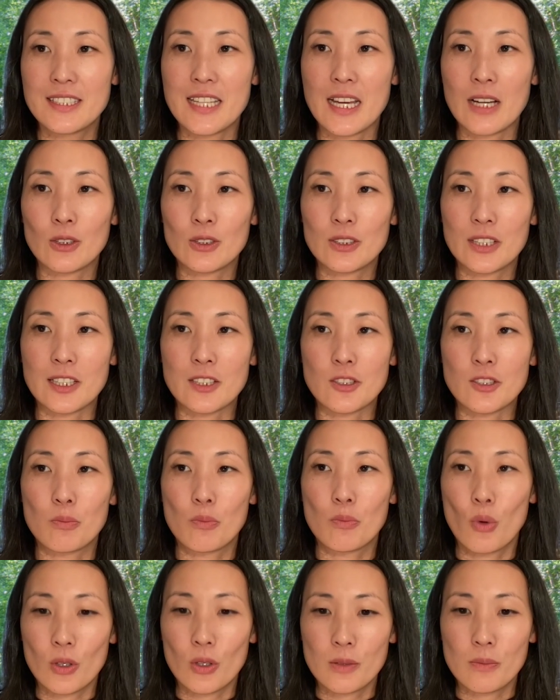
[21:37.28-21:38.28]
nowadays
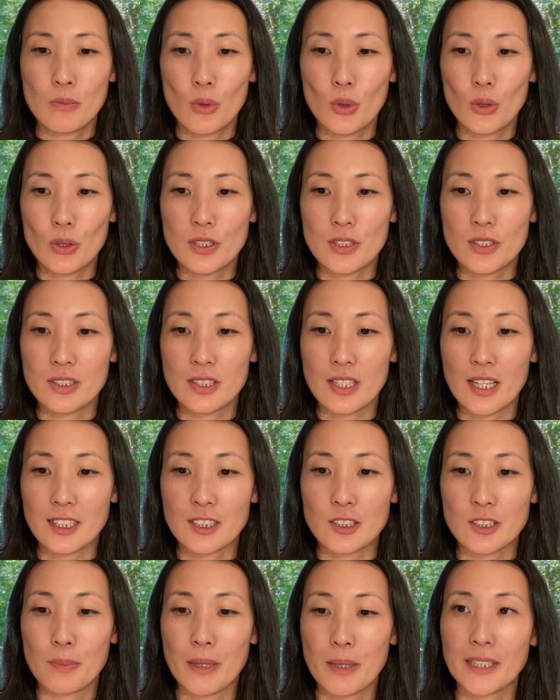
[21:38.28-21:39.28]
more and more is
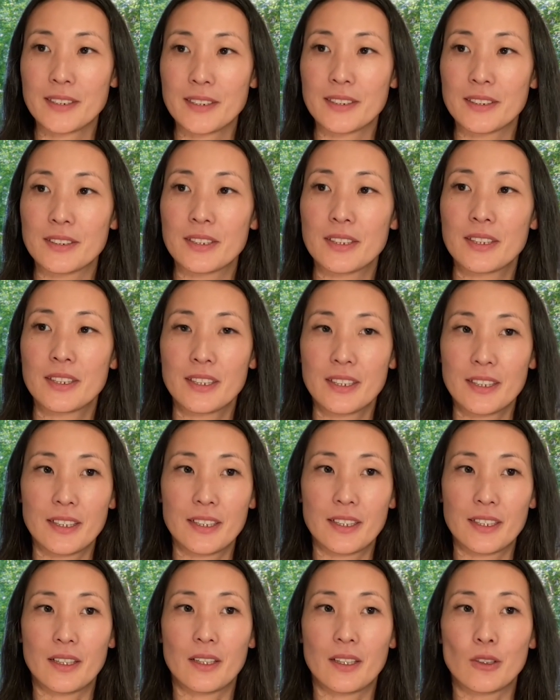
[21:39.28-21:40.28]
expected
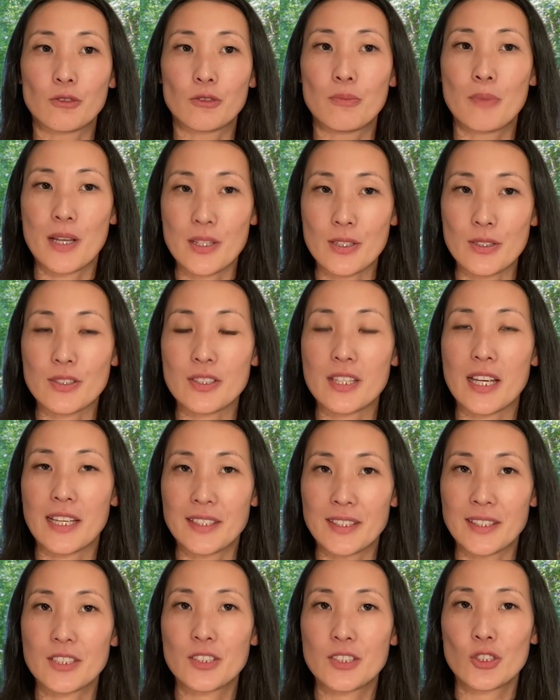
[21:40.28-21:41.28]
of mothers,
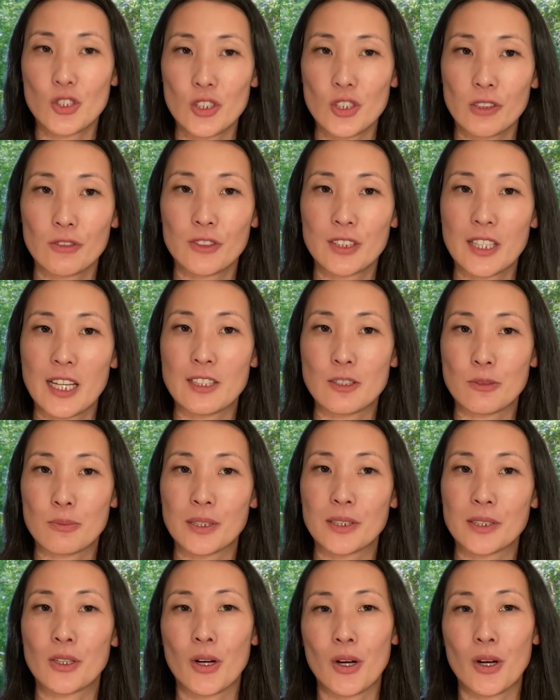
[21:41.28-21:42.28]
and this shift has
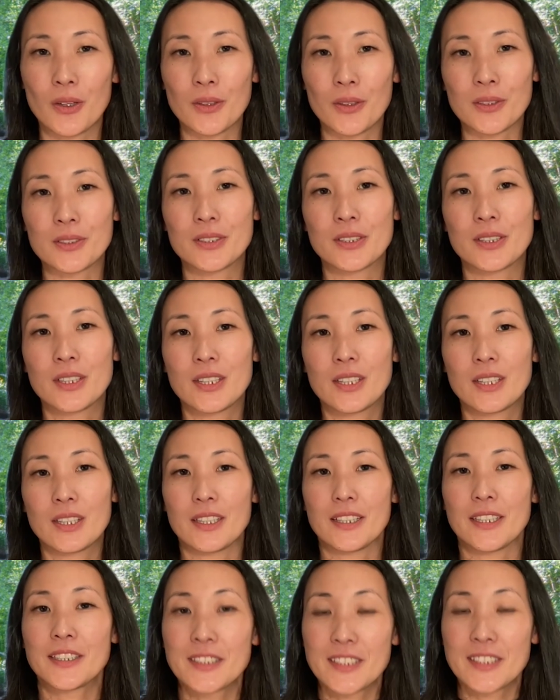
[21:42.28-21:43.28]
been called
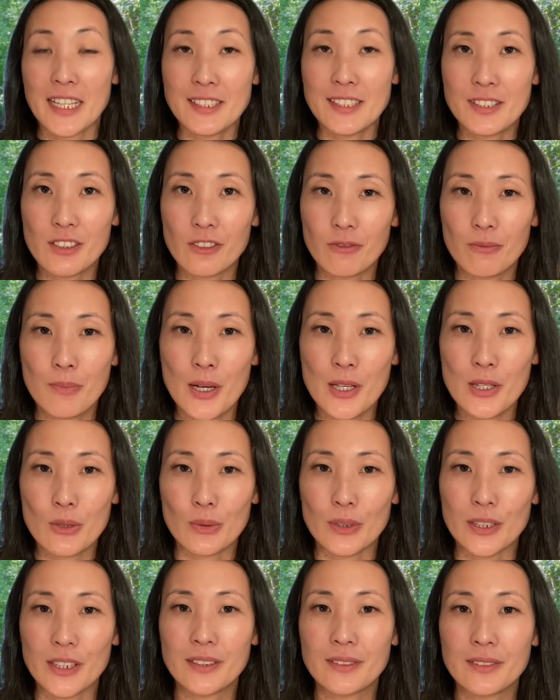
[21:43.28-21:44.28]
intensive
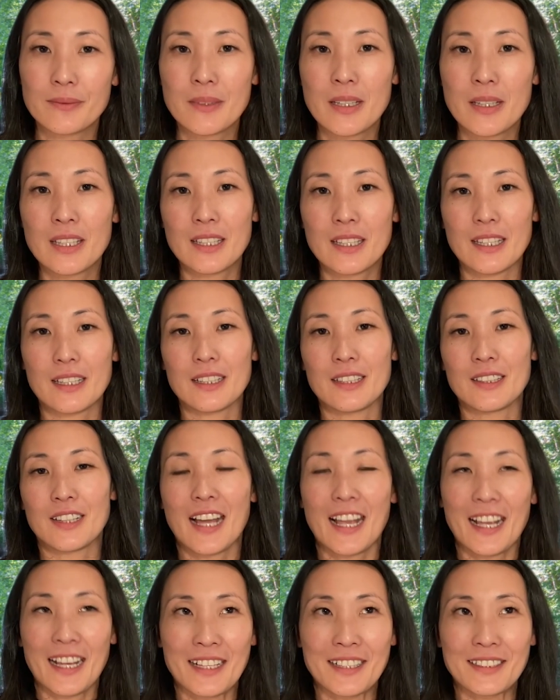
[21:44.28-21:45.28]
mothering
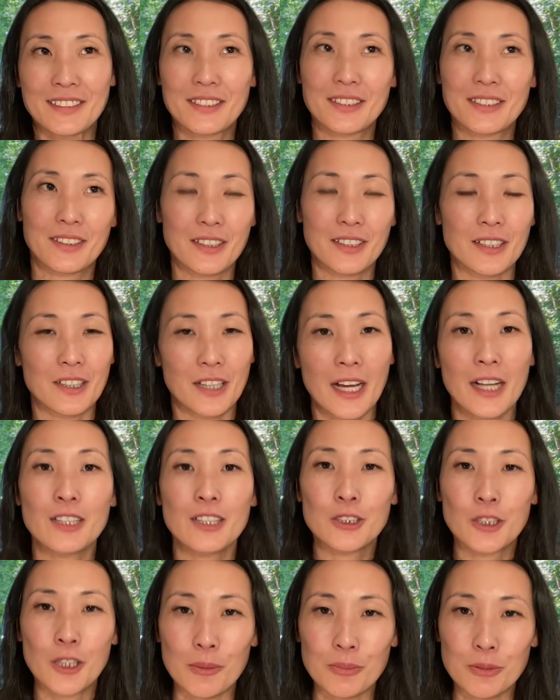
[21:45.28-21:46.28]
and
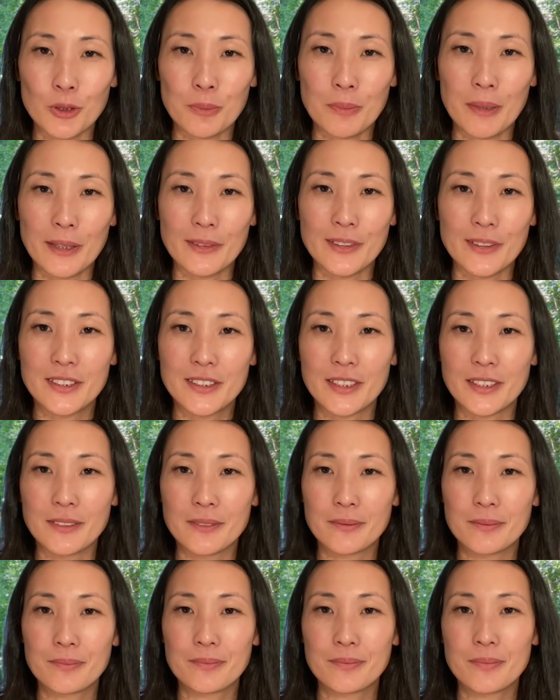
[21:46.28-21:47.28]
helicopter
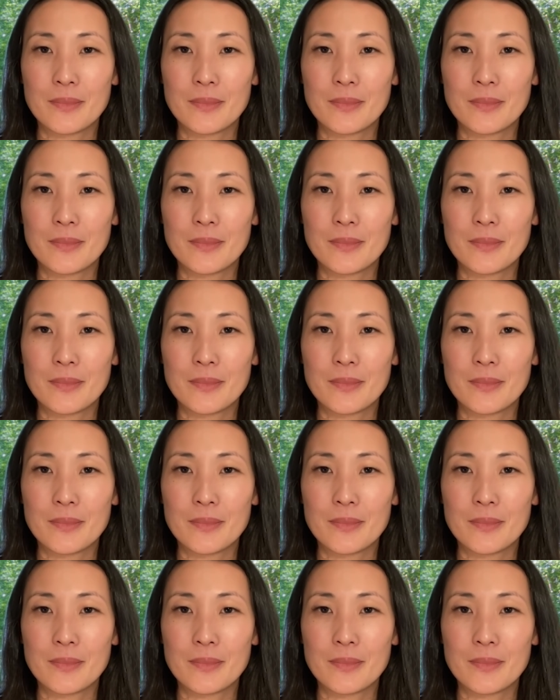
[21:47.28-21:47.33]
parenting.